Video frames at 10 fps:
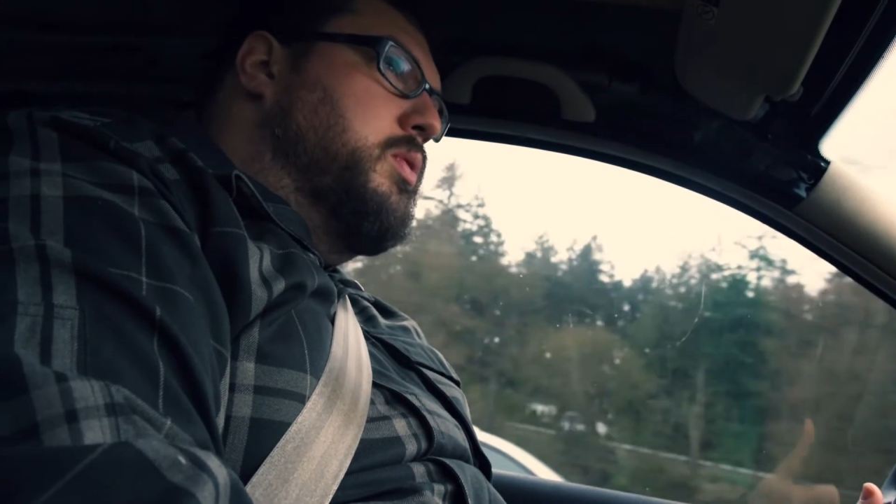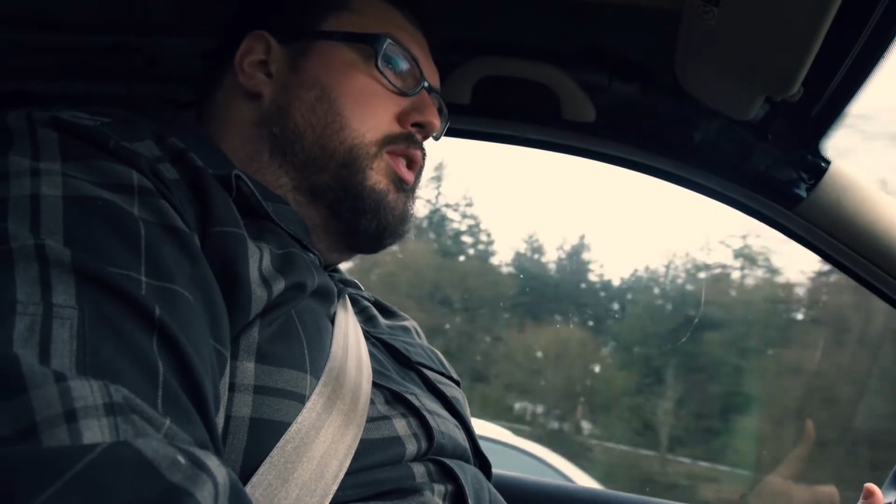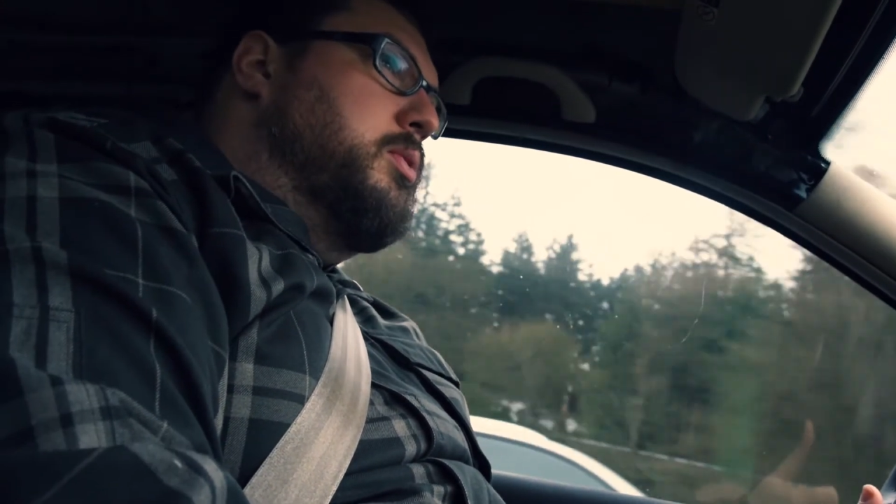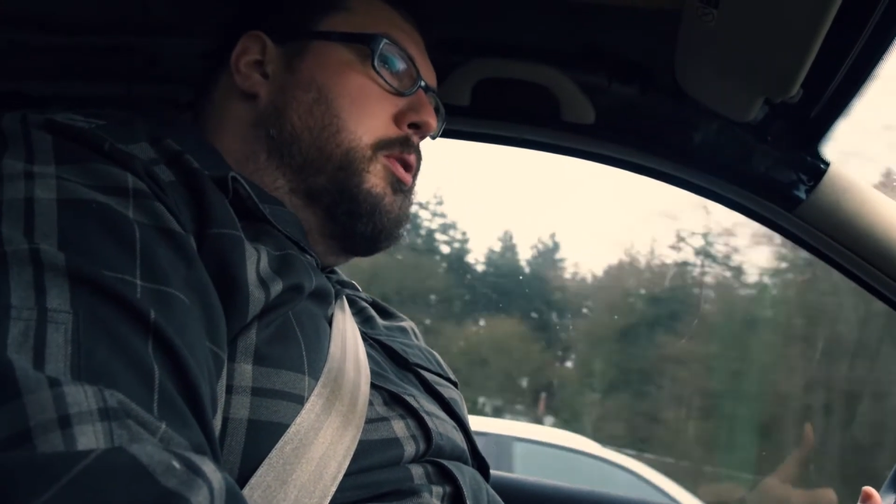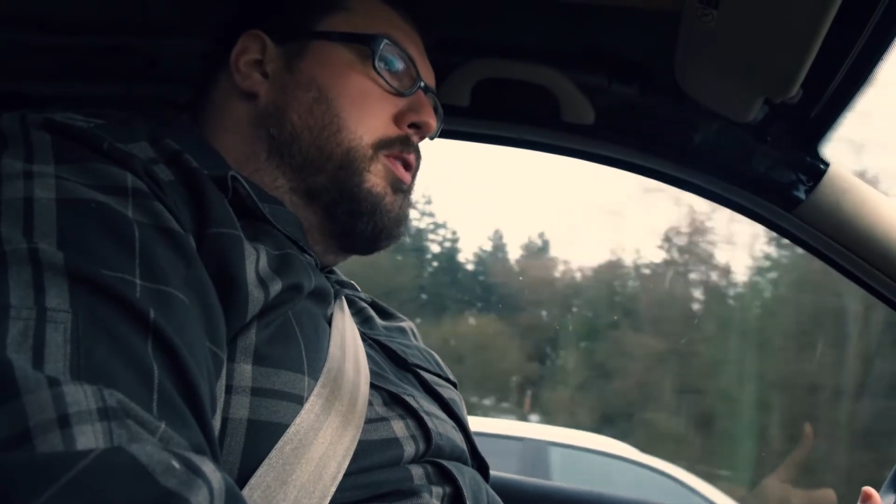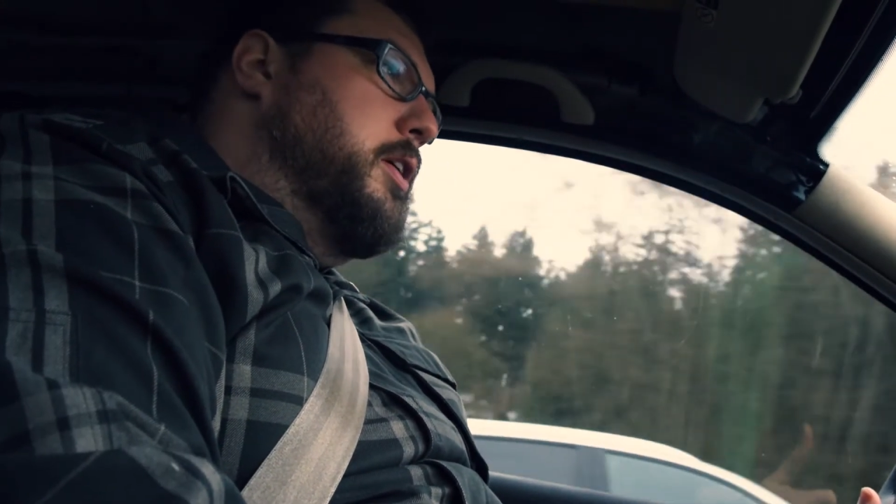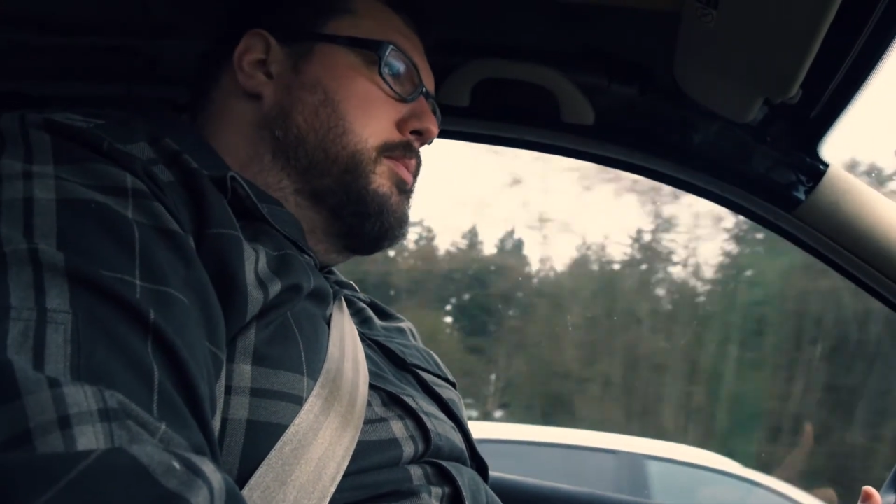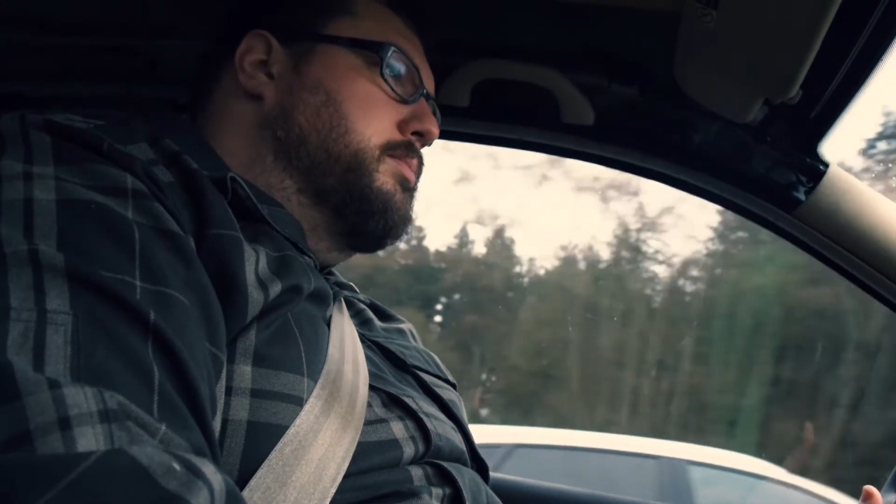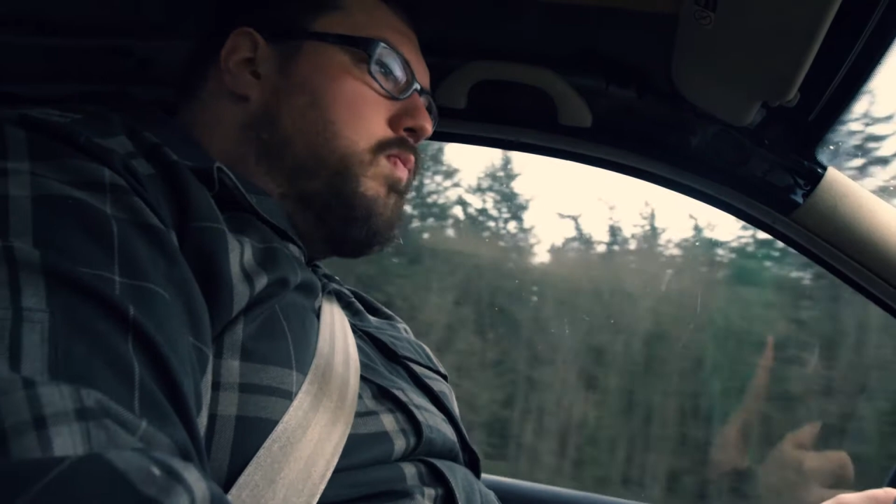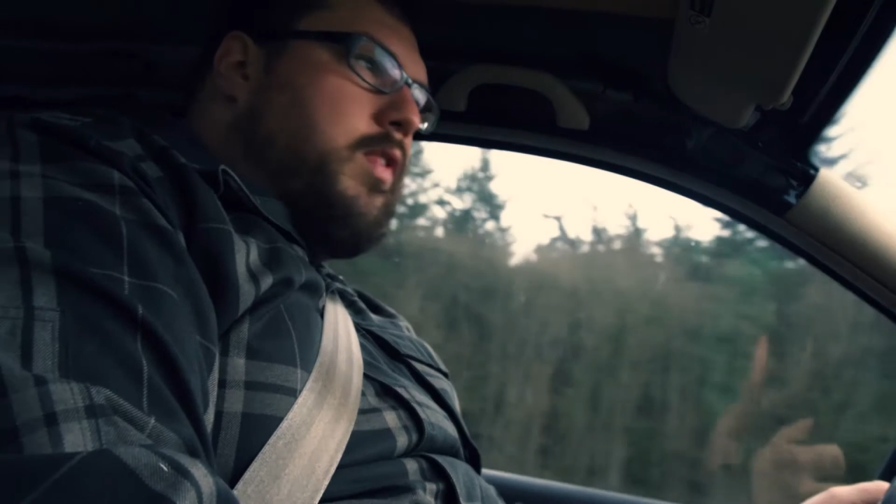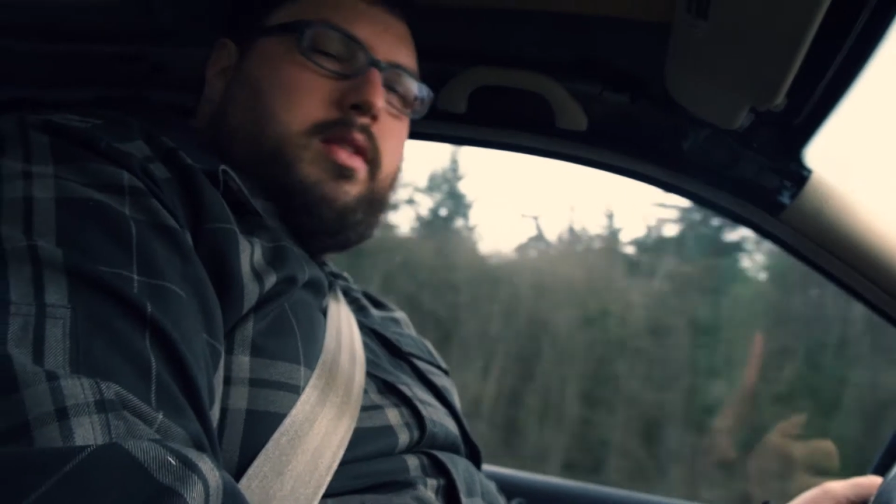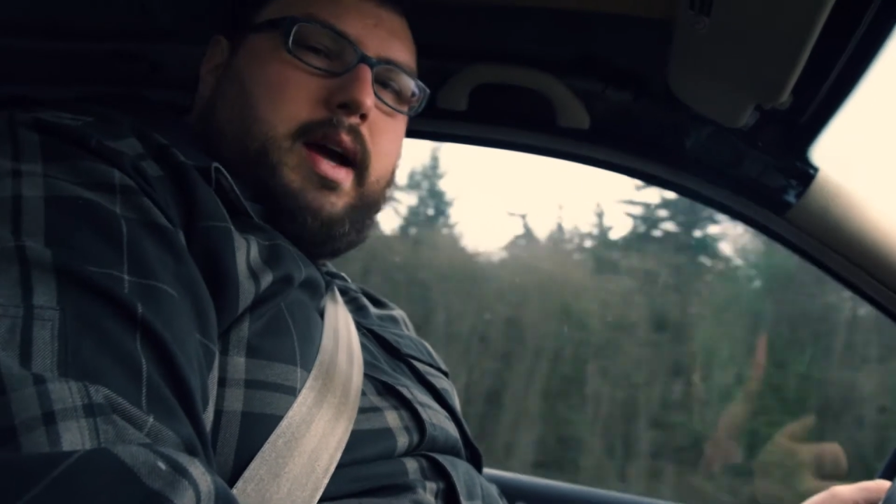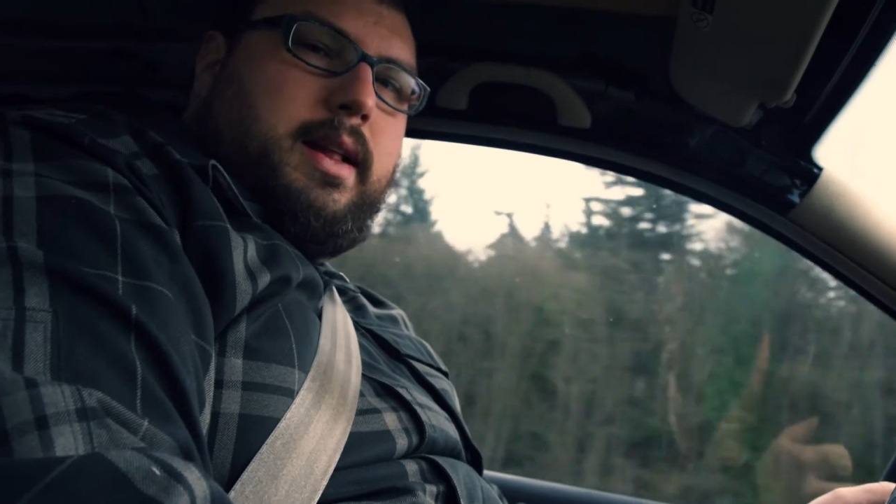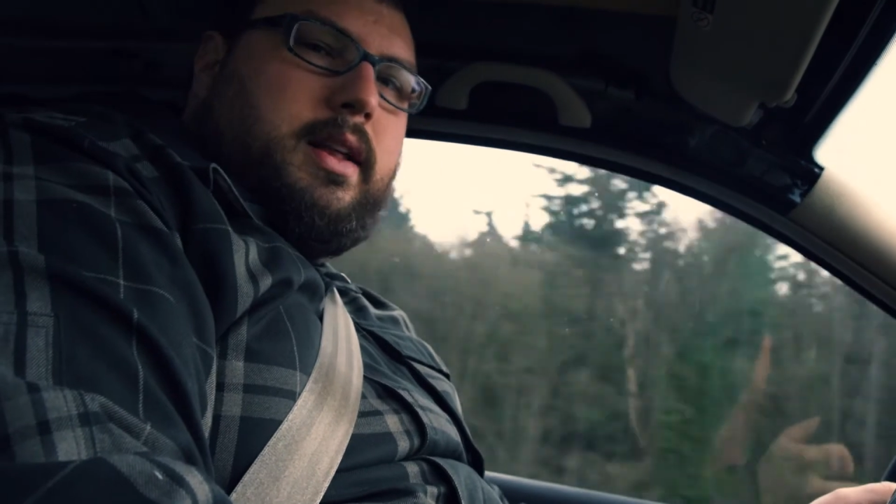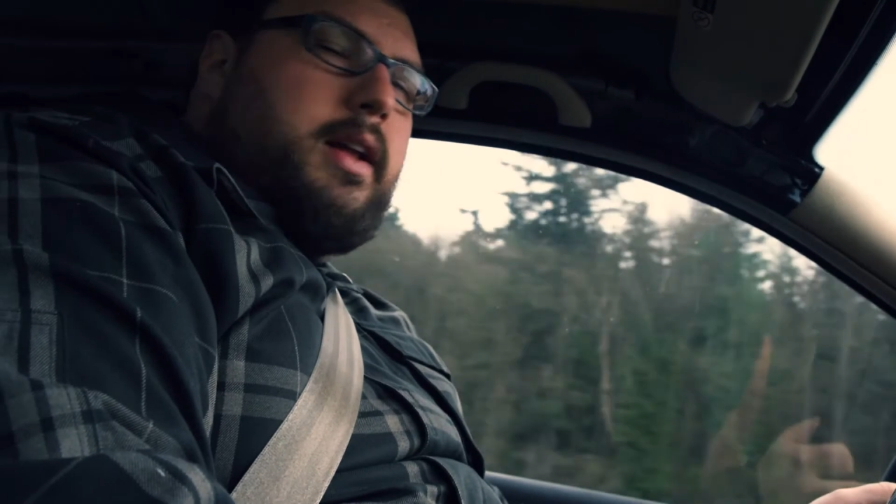quit smoking.
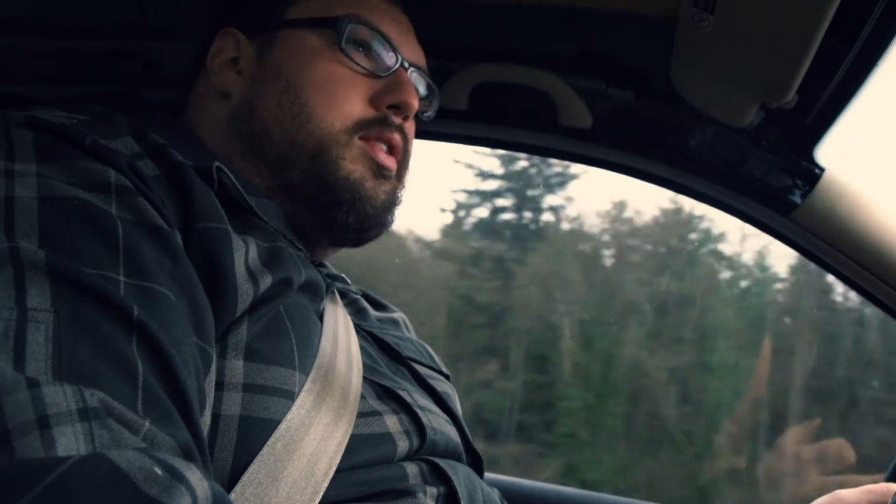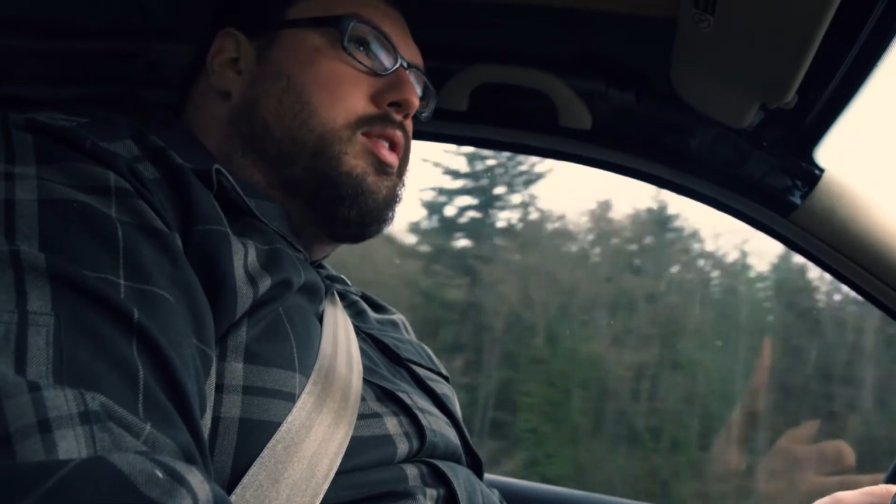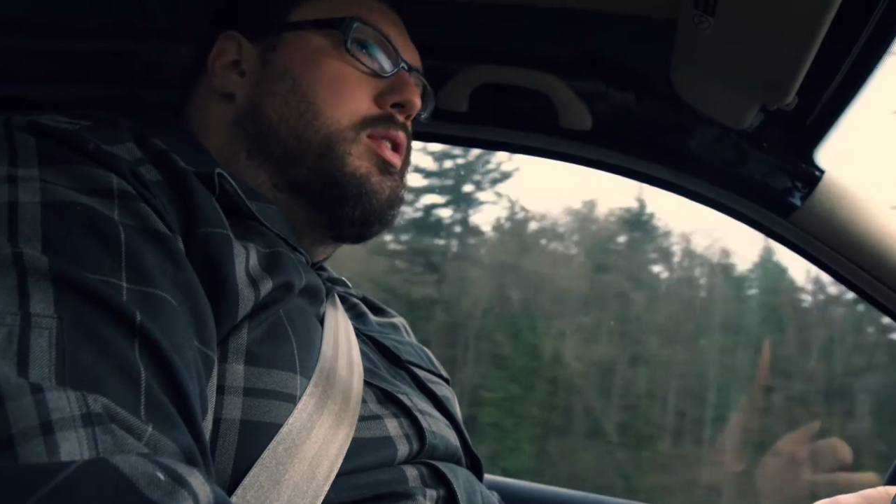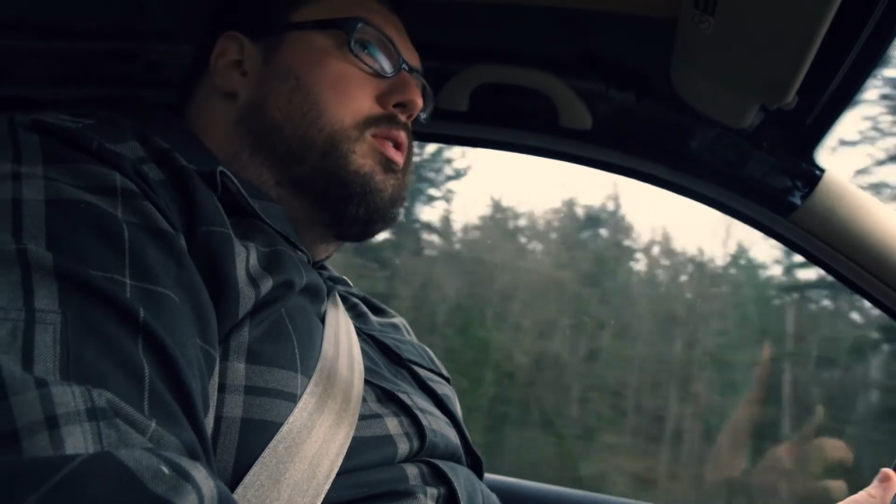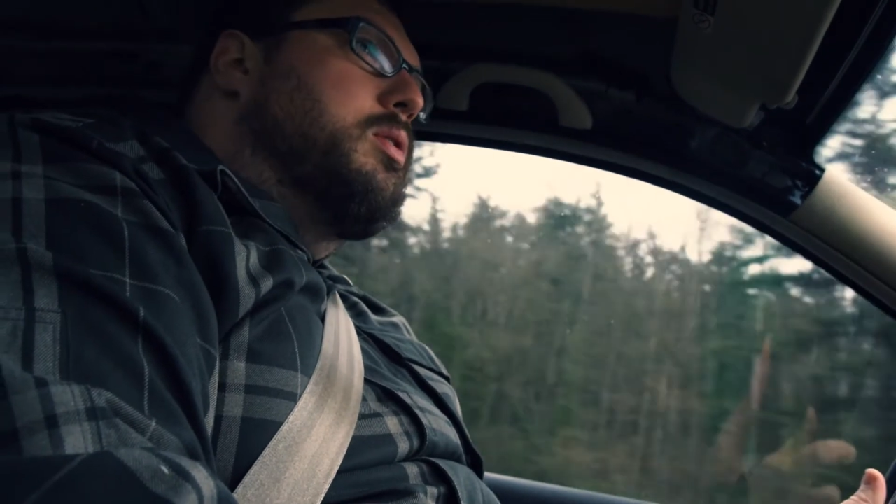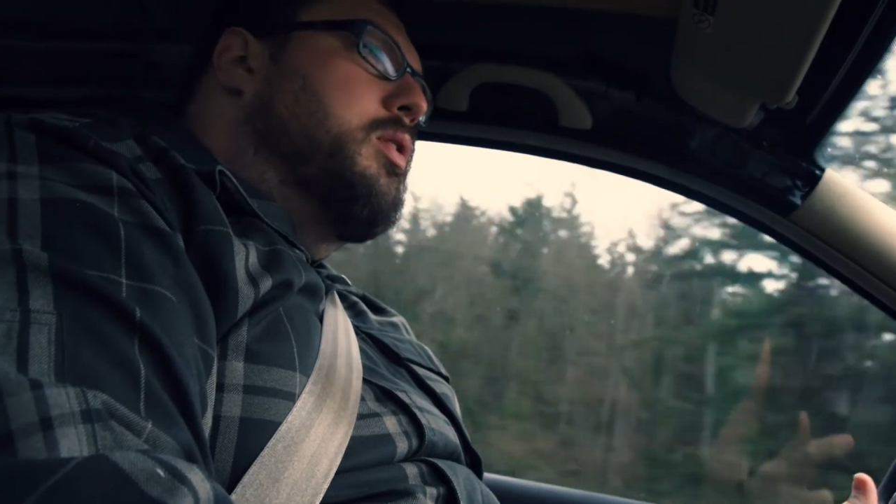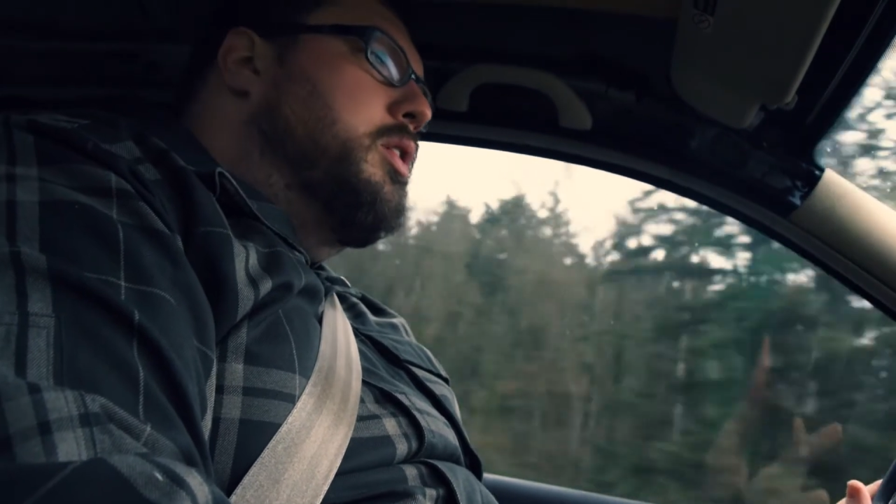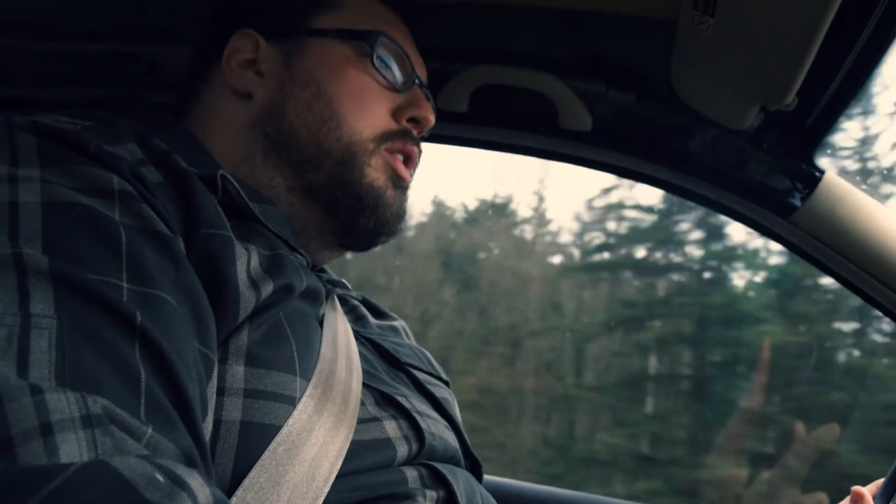That led to